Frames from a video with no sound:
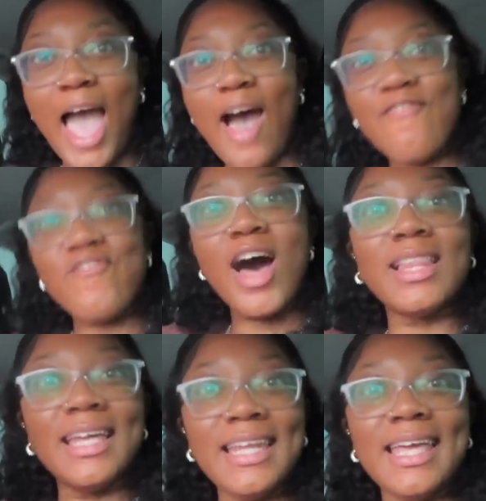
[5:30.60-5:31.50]
I'm
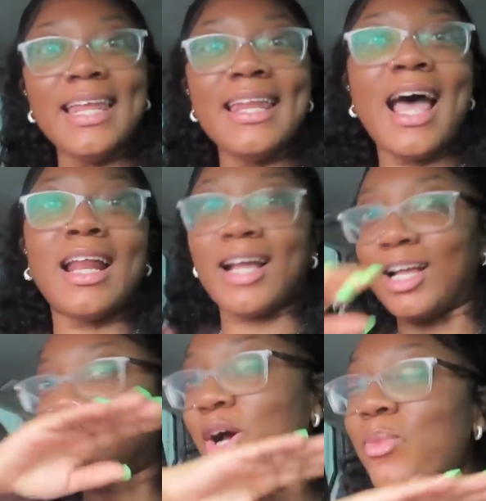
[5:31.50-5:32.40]
falling in and out of
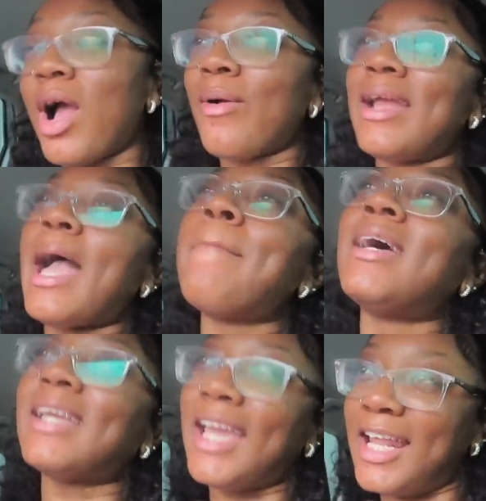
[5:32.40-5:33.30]
cuz. Don't worry, I'm
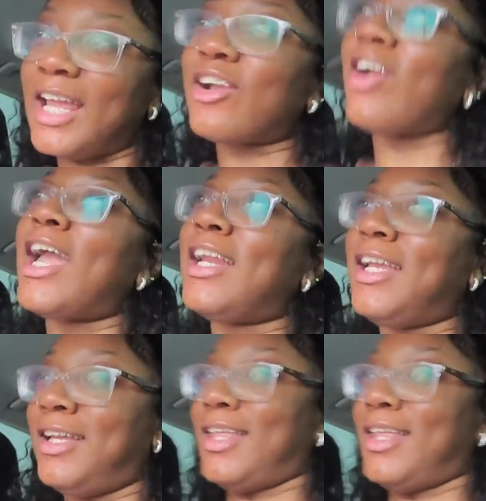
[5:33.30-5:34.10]
gonna get it, granny.